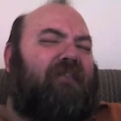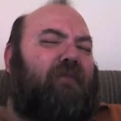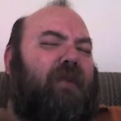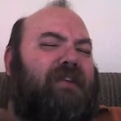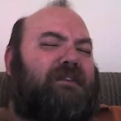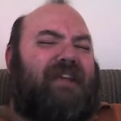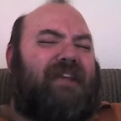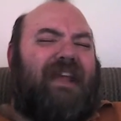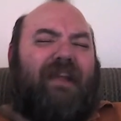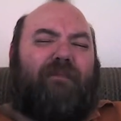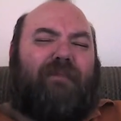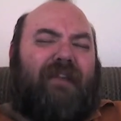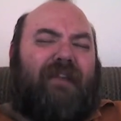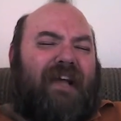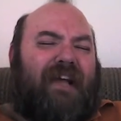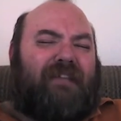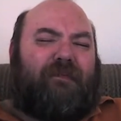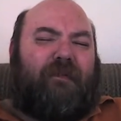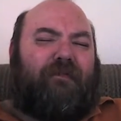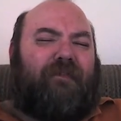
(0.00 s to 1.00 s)
Are we saying
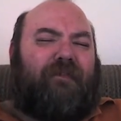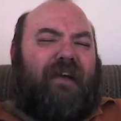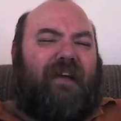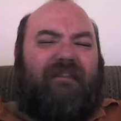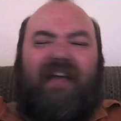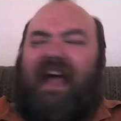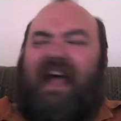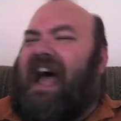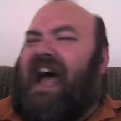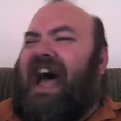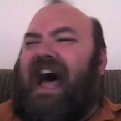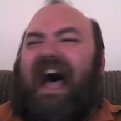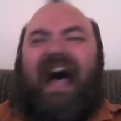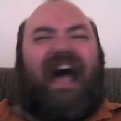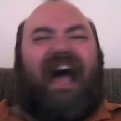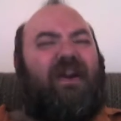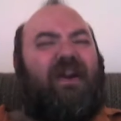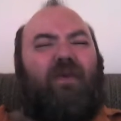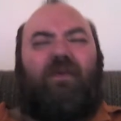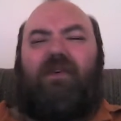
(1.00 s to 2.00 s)
Plasma 5?
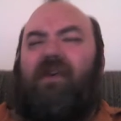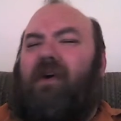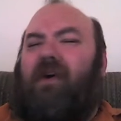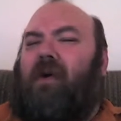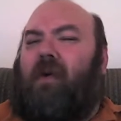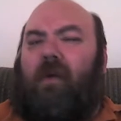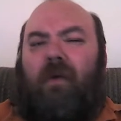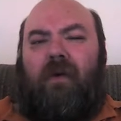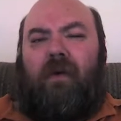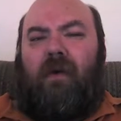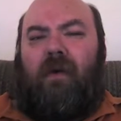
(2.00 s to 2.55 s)
I don't know.